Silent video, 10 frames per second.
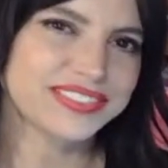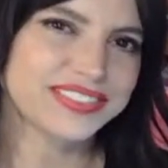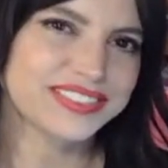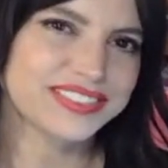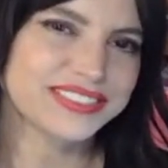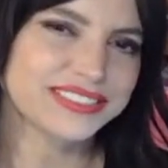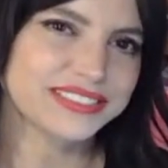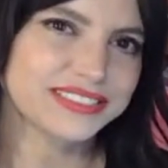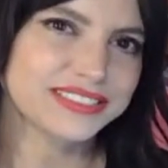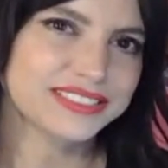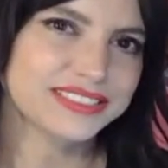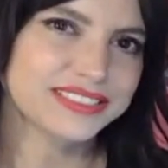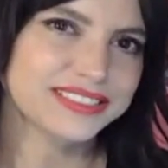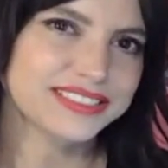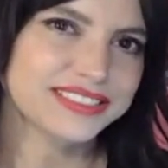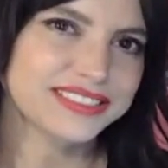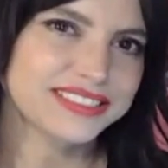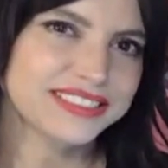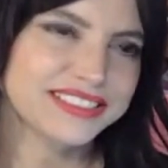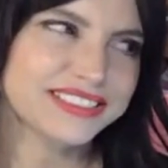
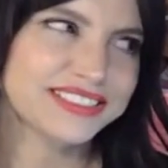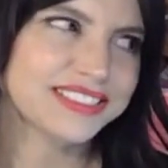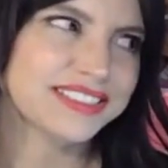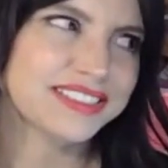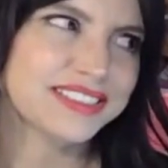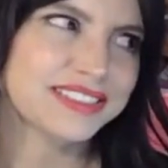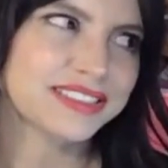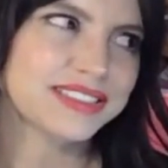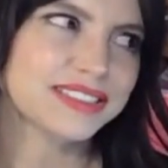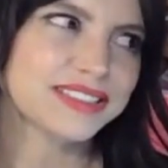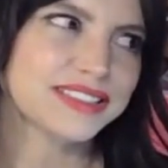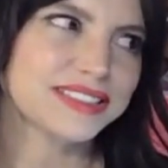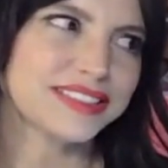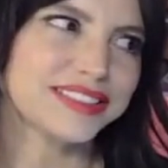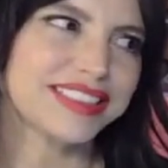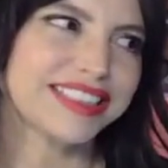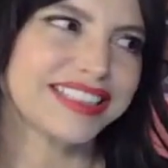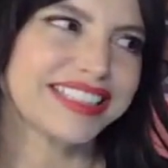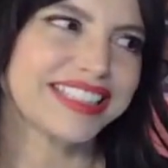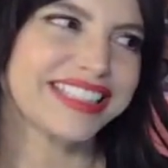
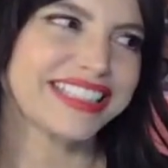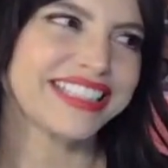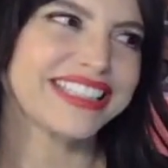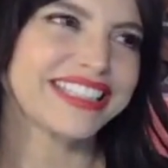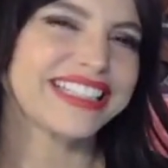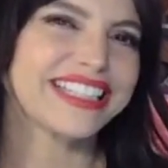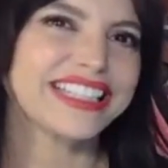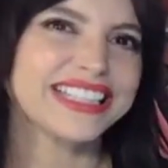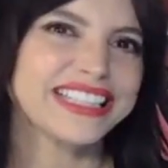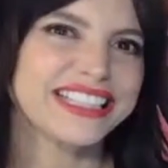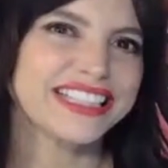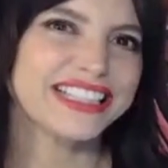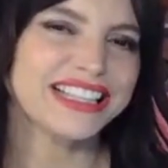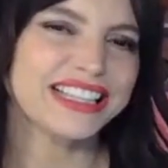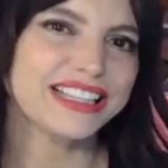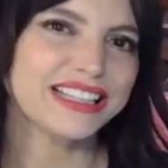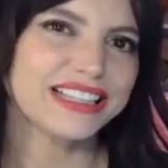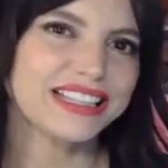(silent)